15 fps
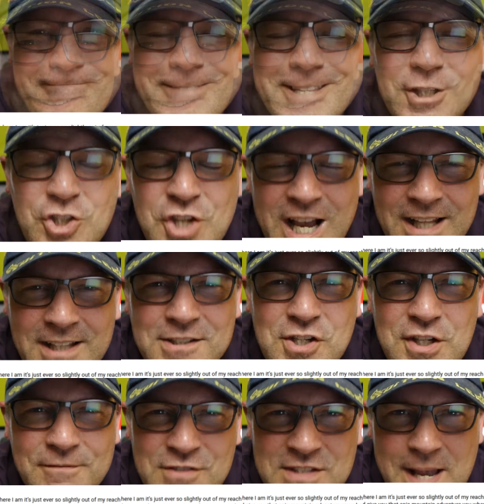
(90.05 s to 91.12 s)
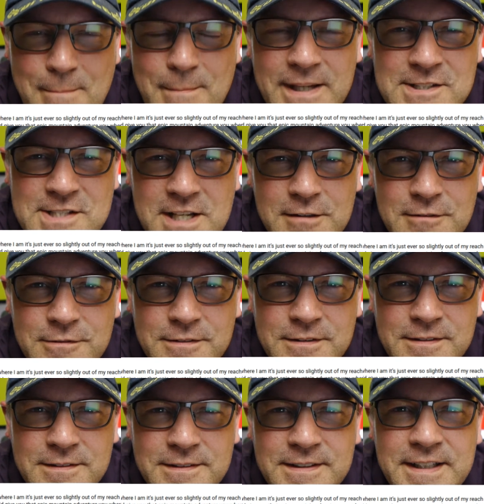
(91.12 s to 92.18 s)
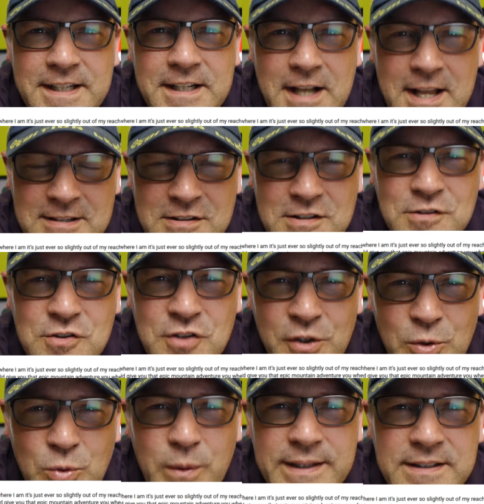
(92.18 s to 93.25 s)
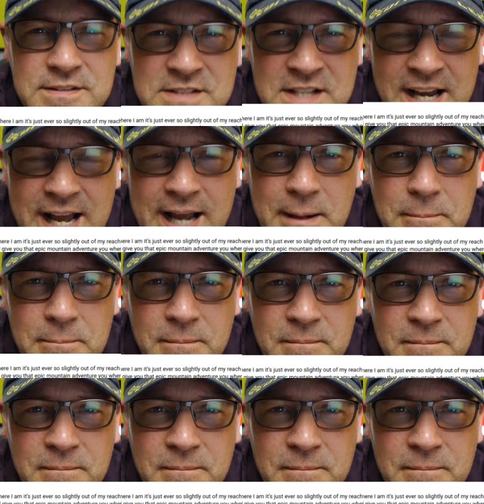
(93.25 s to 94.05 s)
The challenge I've set myself in less than 2 weeks' time